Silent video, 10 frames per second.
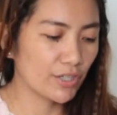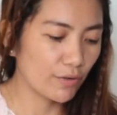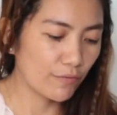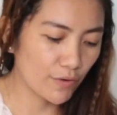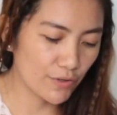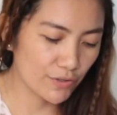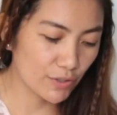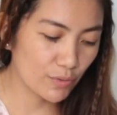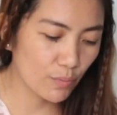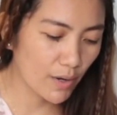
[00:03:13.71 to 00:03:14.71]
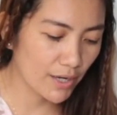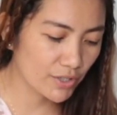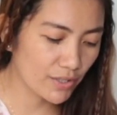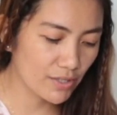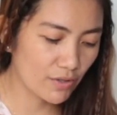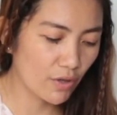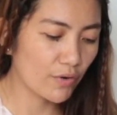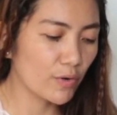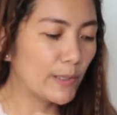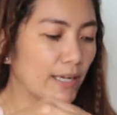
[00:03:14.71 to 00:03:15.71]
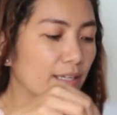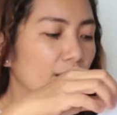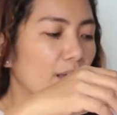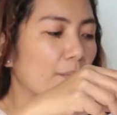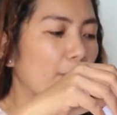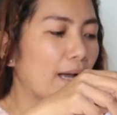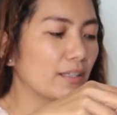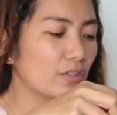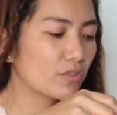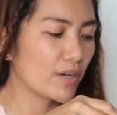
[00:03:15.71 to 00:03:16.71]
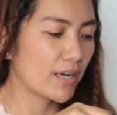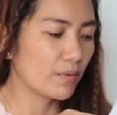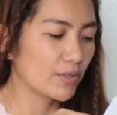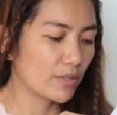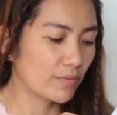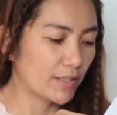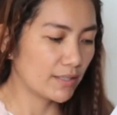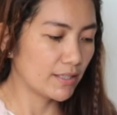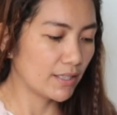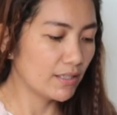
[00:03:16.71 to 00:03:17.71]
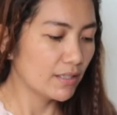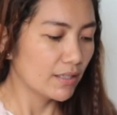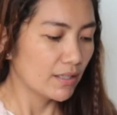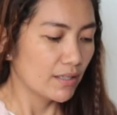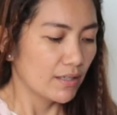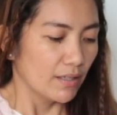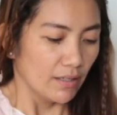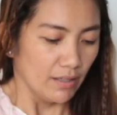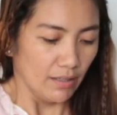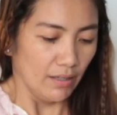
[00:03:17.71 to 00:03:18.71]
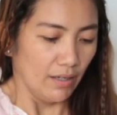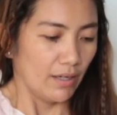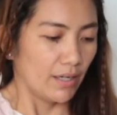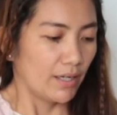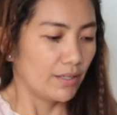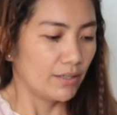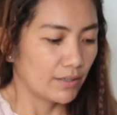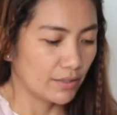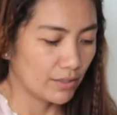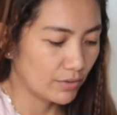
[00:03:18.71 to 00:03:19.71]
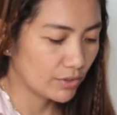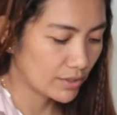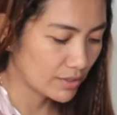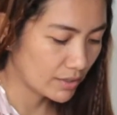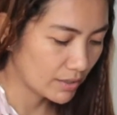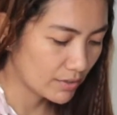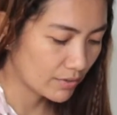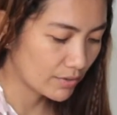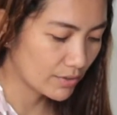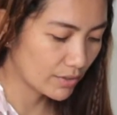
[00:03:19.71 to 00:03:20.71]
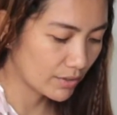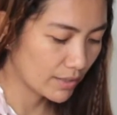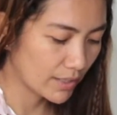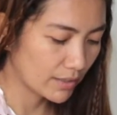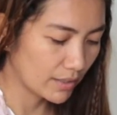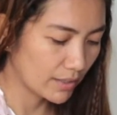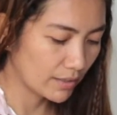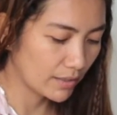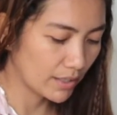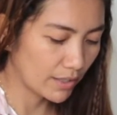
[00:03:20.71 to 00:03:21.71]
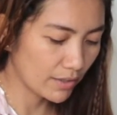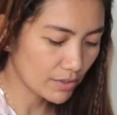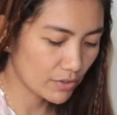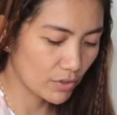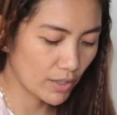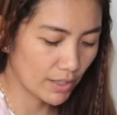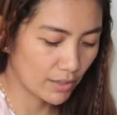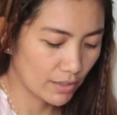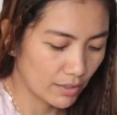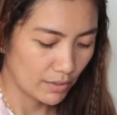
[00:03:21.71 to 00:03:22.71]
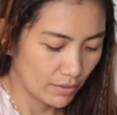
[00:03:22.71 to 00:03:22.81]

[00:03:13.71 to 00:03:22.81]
Well, anyway, yeah, there you go. And then so just keep it in and make sure that you wash the plastic sheet thoroughly and you pat it